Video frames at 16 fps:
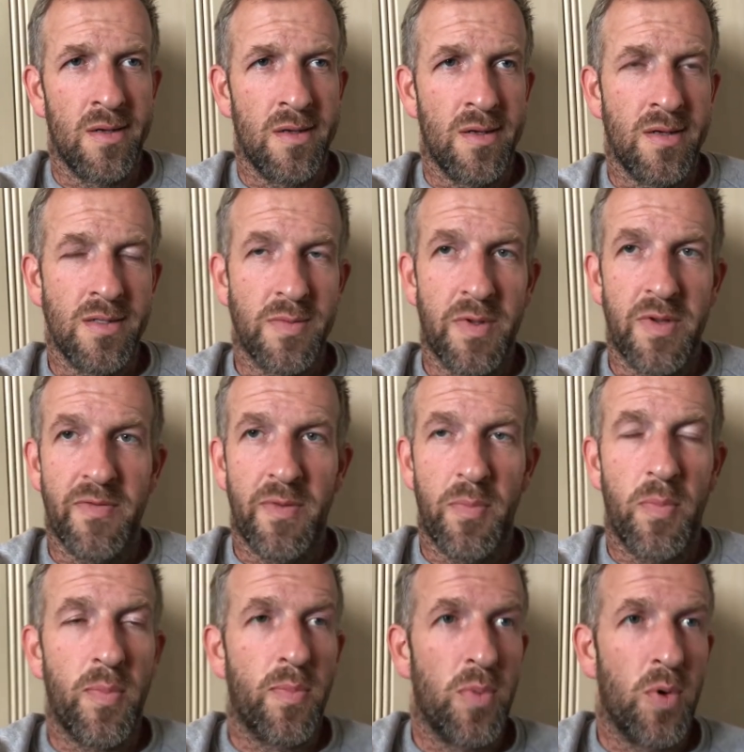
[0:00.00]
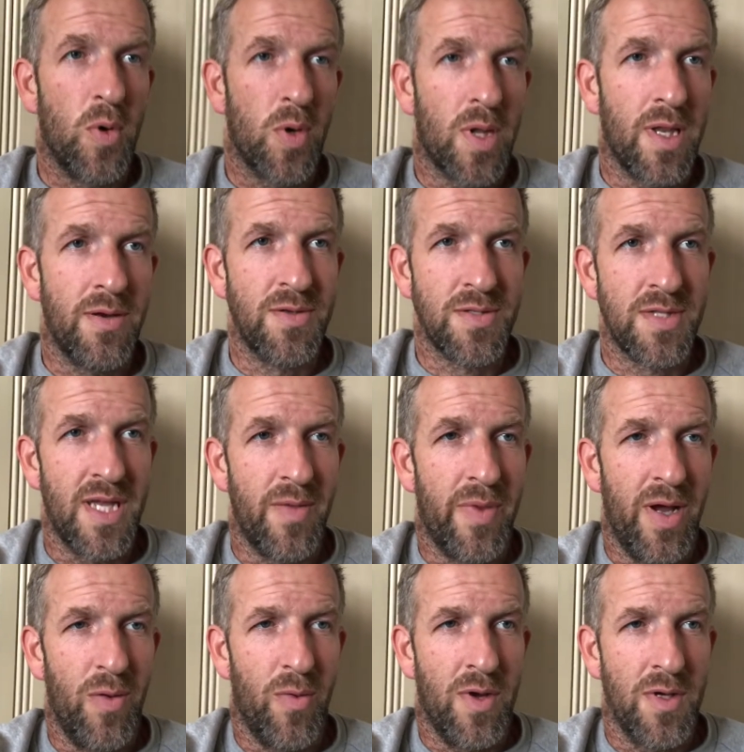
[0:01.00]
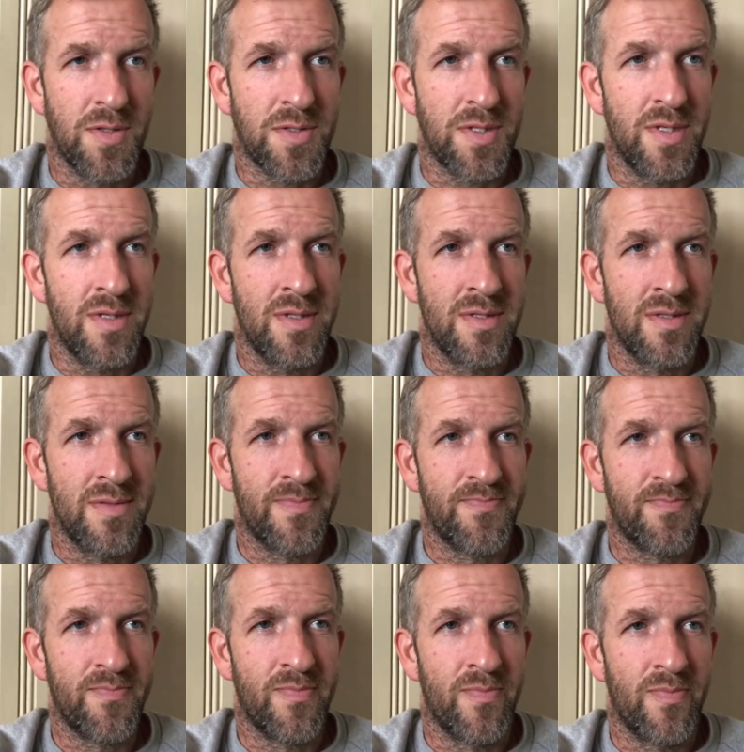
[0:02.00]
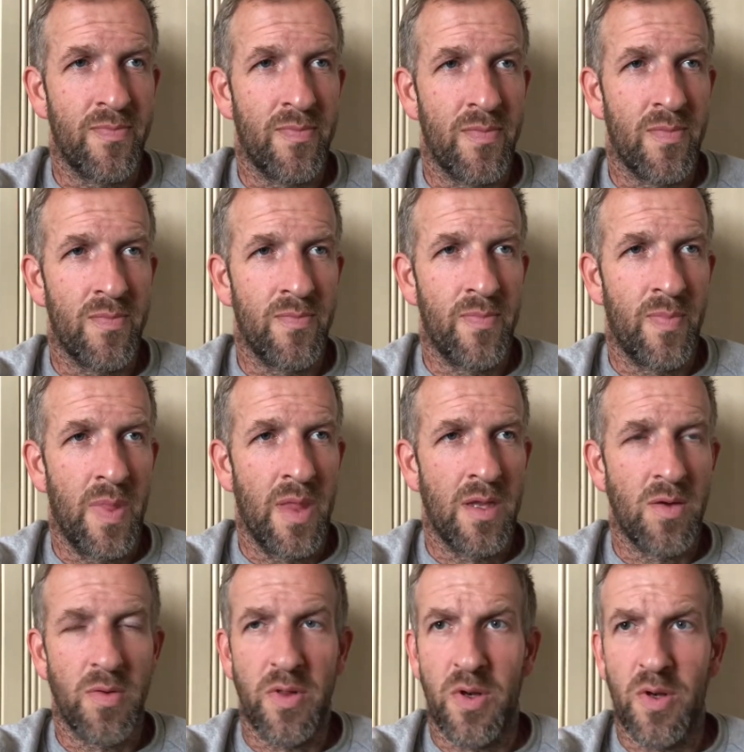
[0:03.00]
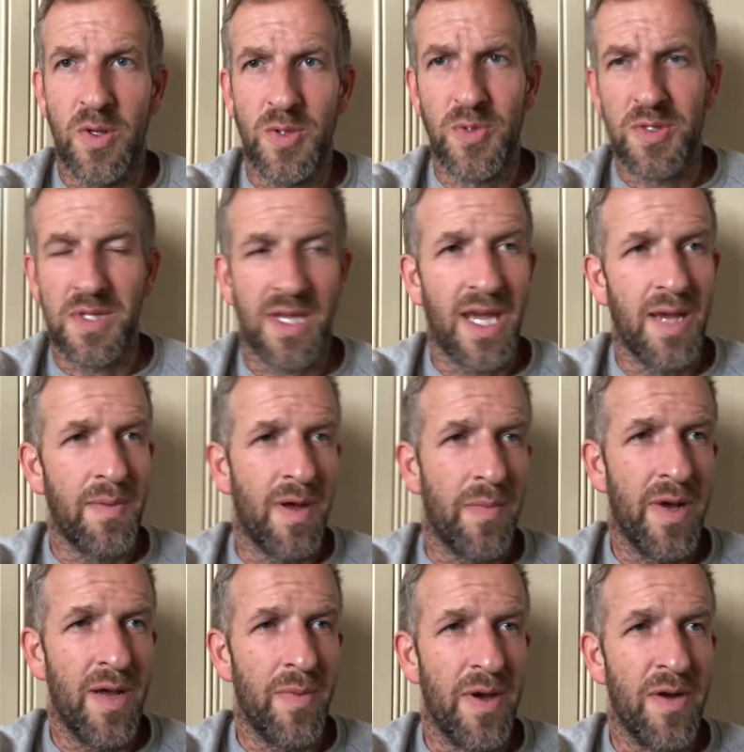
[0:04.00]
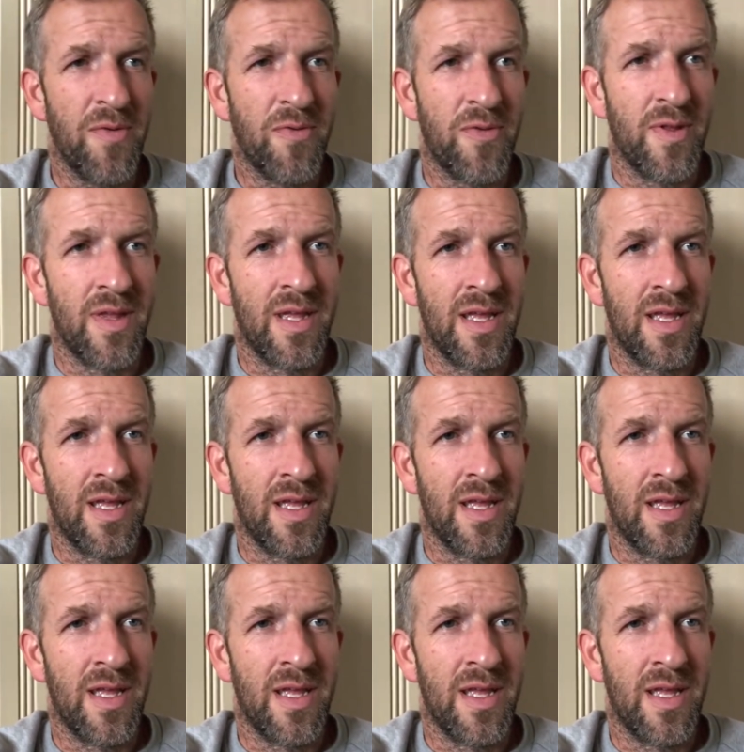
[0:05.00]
There's a bit of a poor clearance there by Watson. Oh, what the noise was that came out of my mouth.